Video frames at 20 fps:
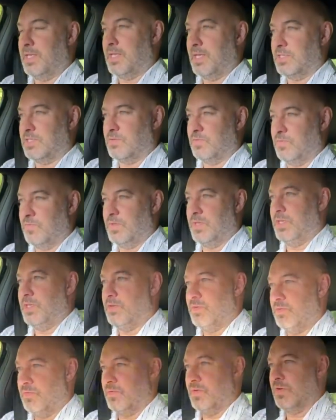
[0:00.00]
That's a really
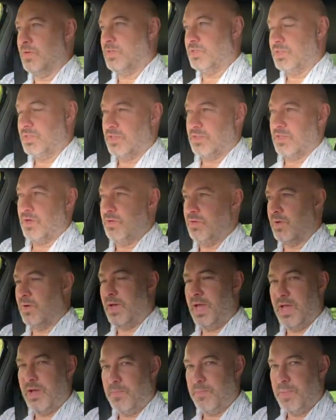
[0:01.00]
good version. I don't know
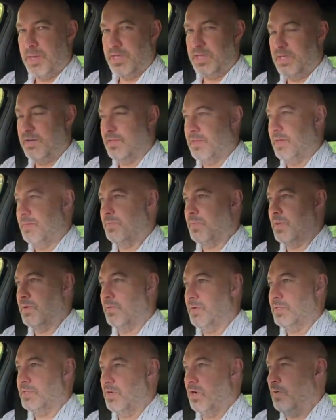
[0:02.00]
how many of them there
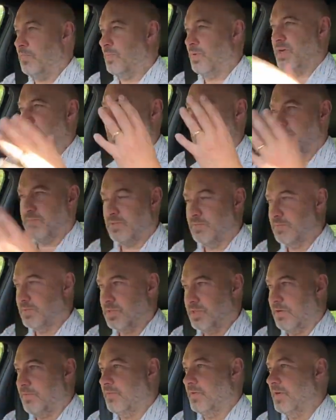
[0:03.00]
is. I'll bring up some
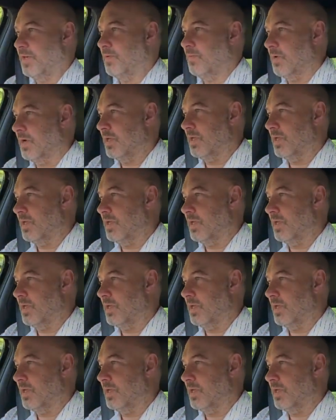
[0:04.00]
stuff anyway